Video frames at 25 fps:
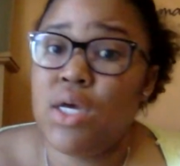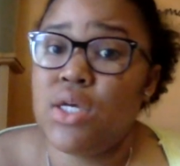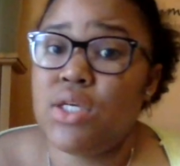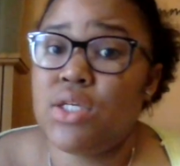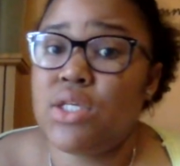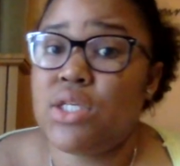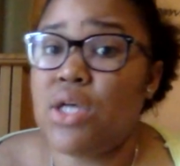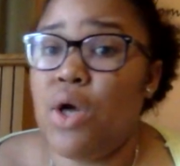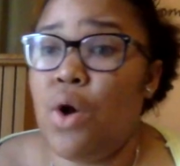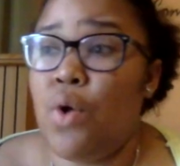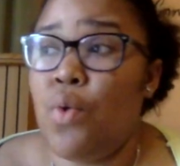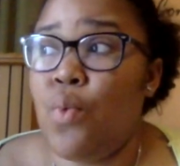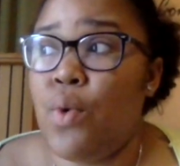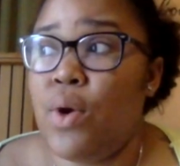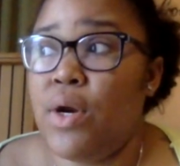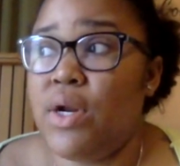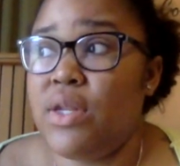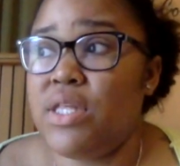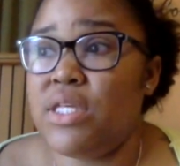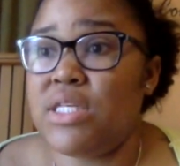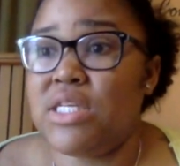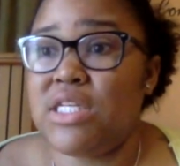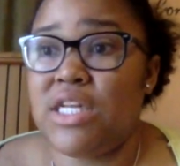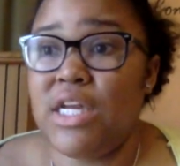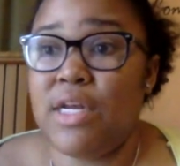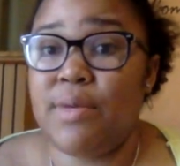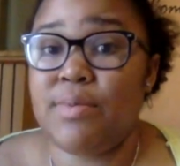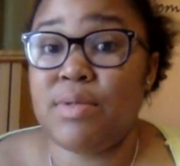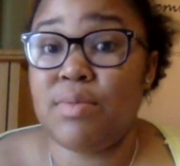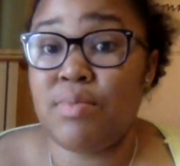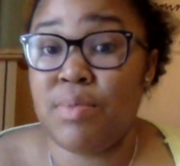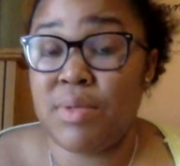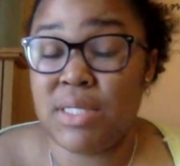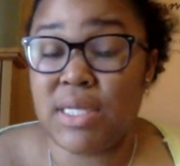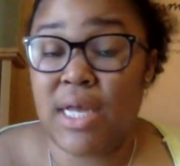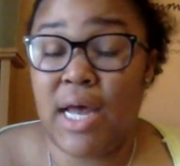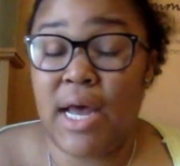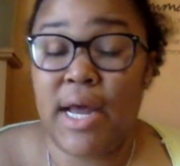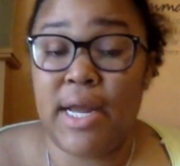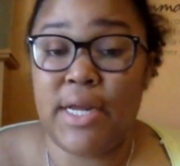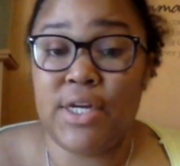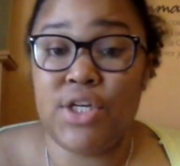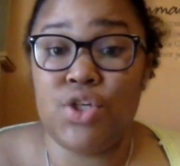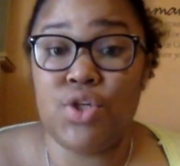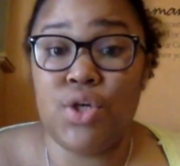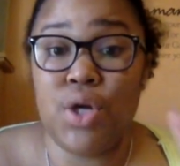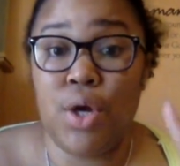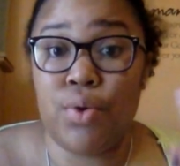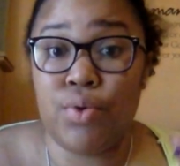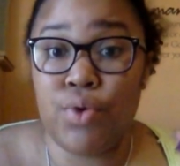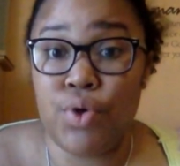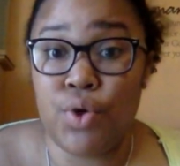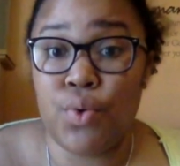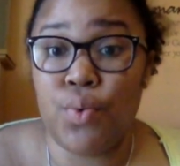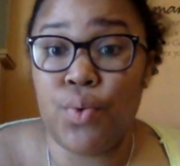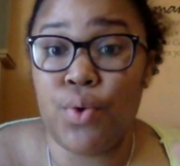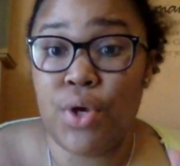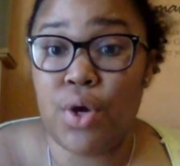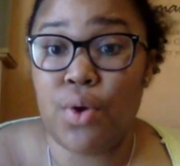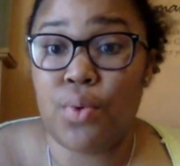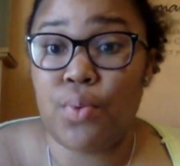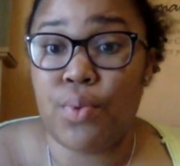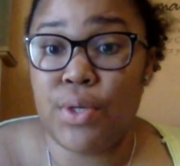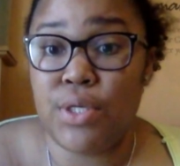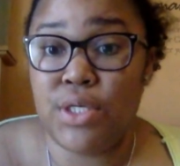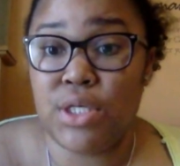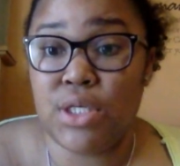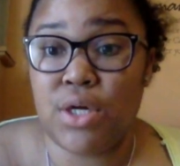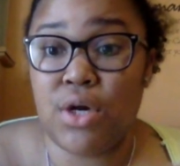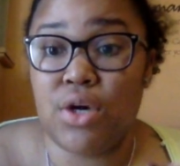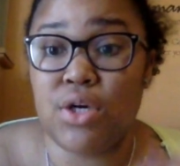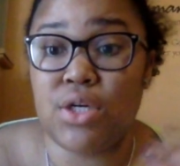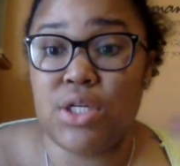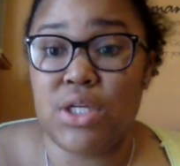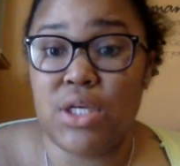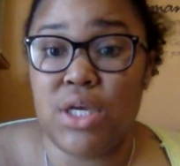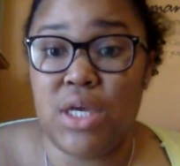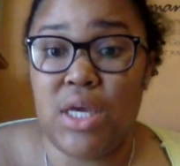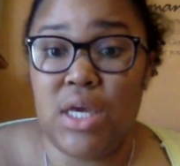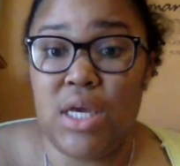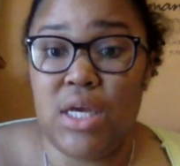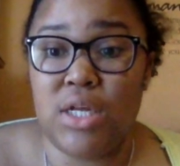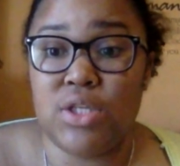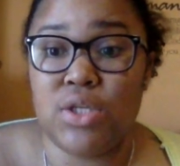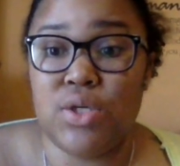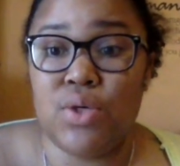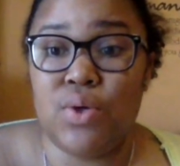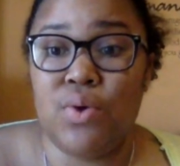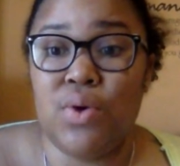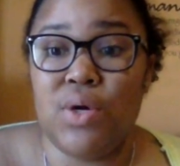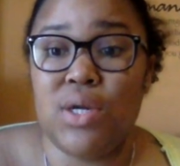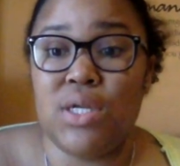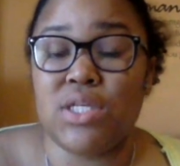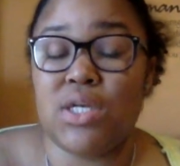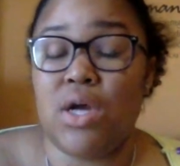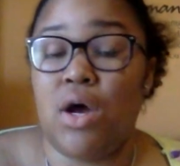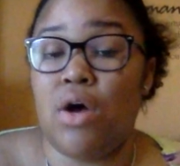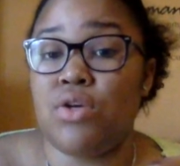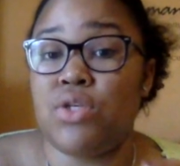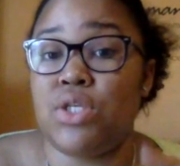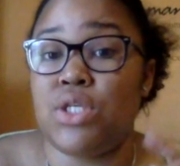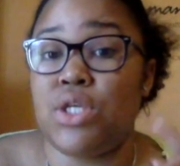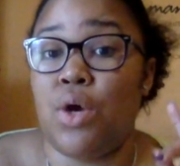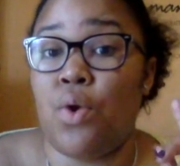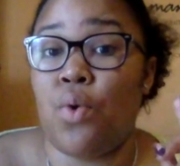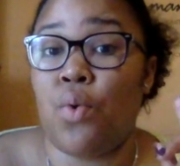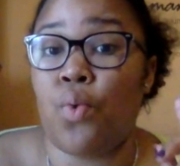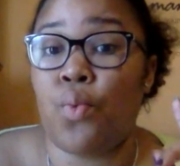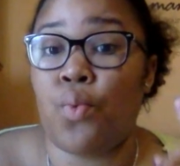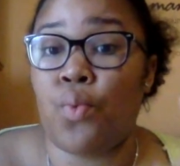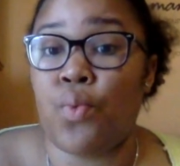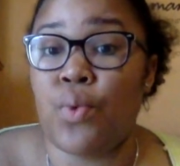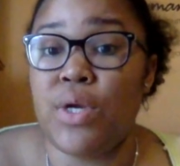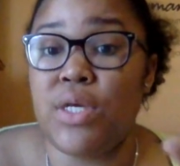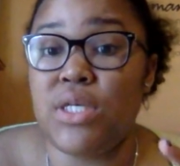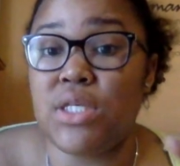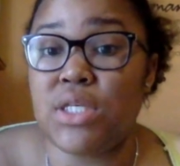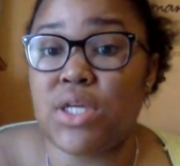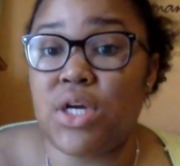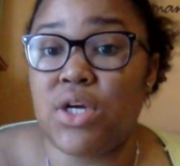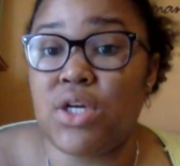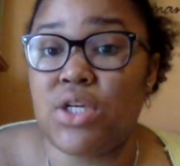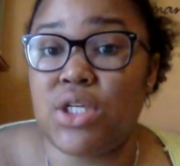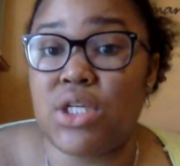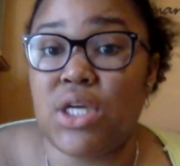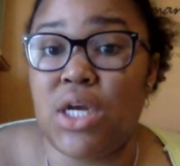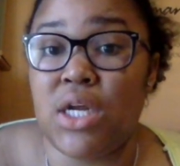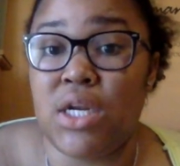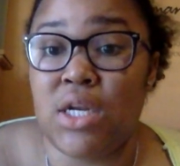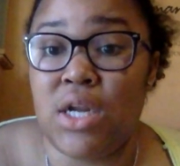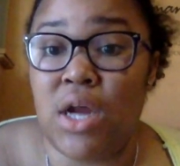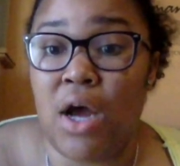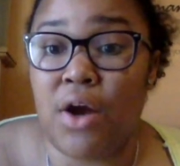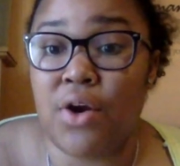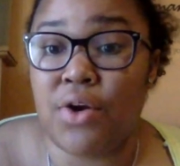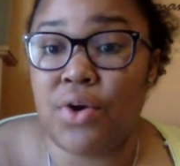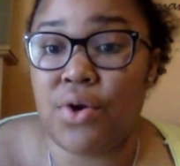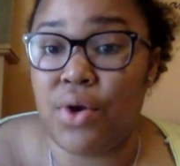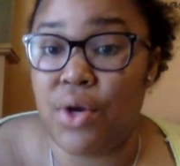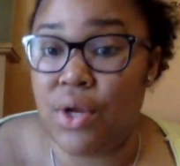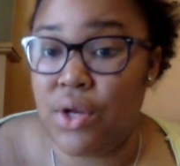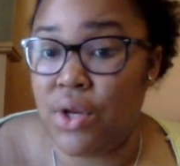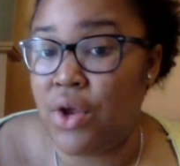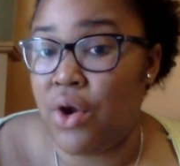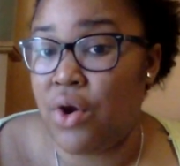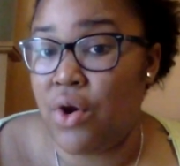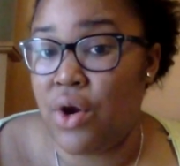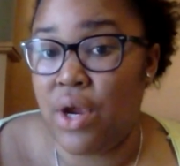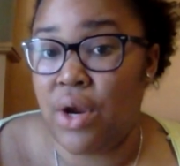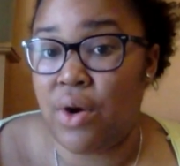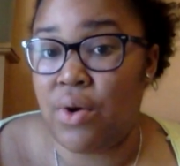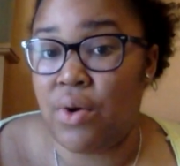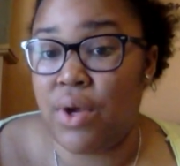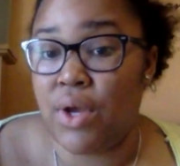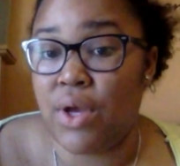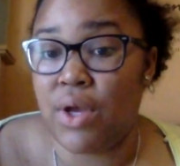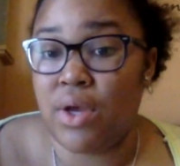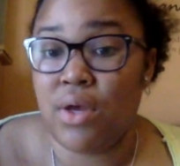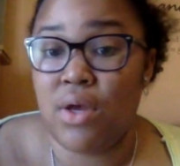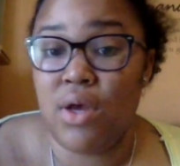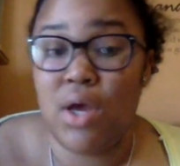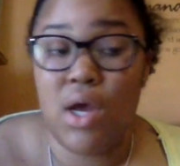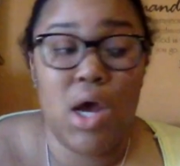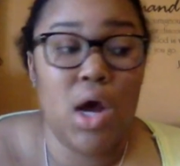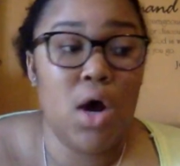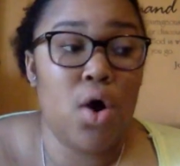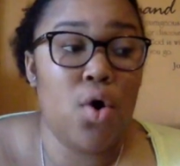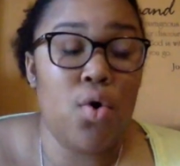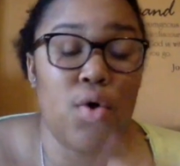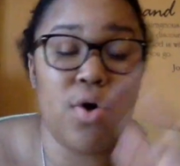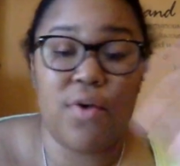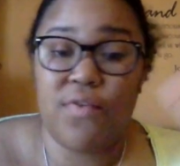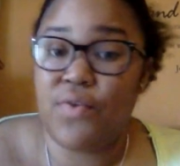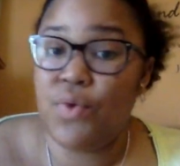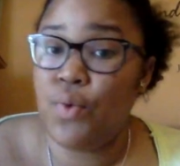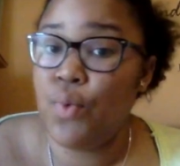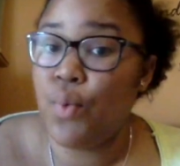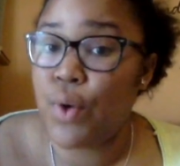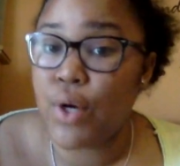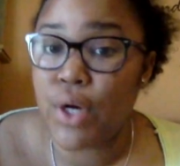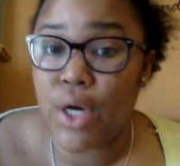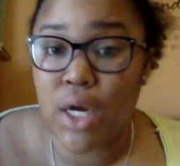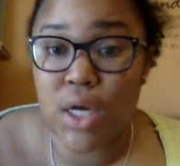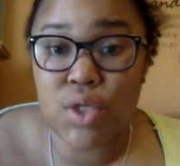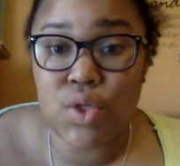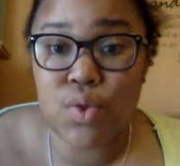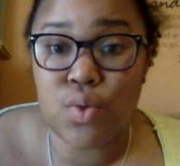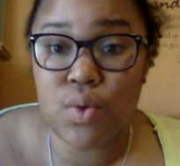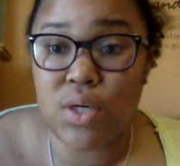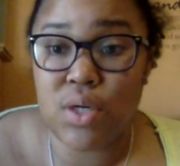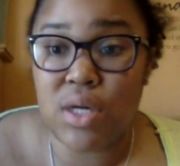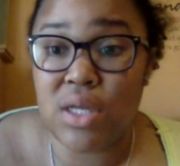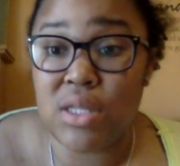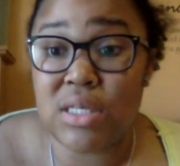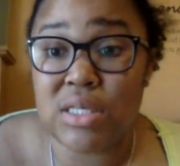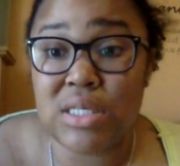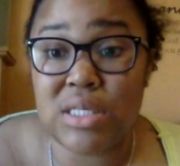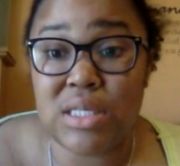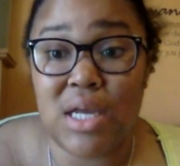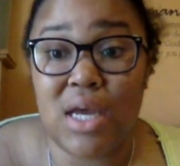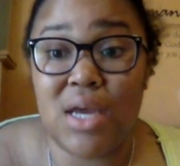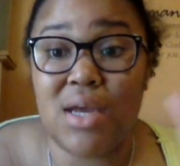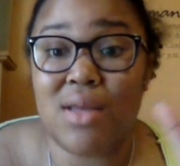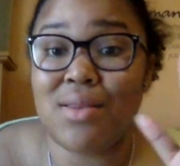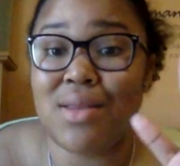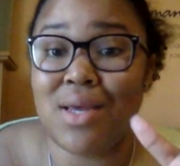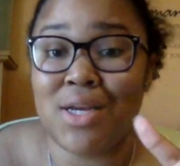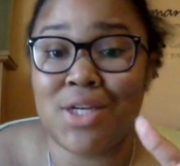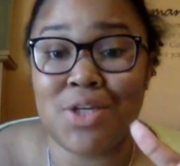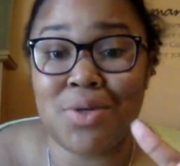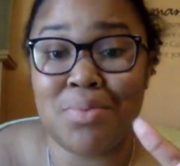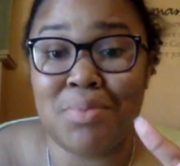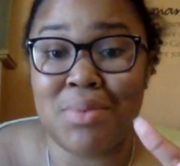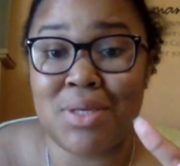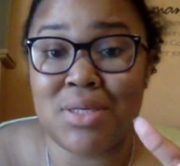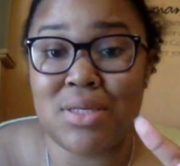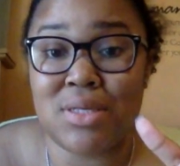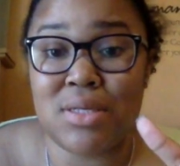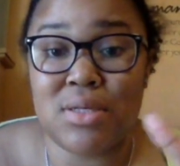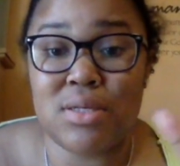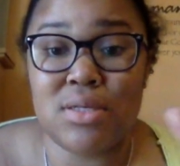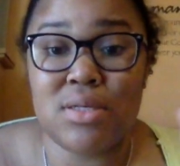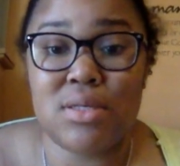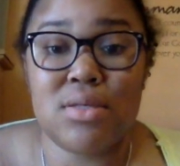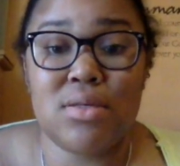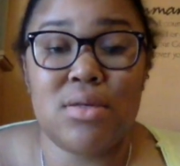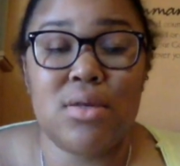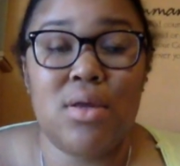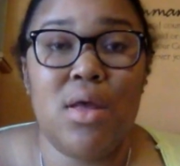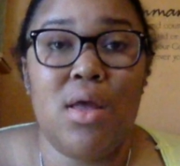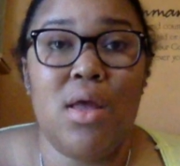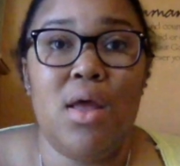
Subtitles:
So one of the steps besides doing your research, looking into it, is also research a doctor in your area, or if you want to go to another state, that's your business,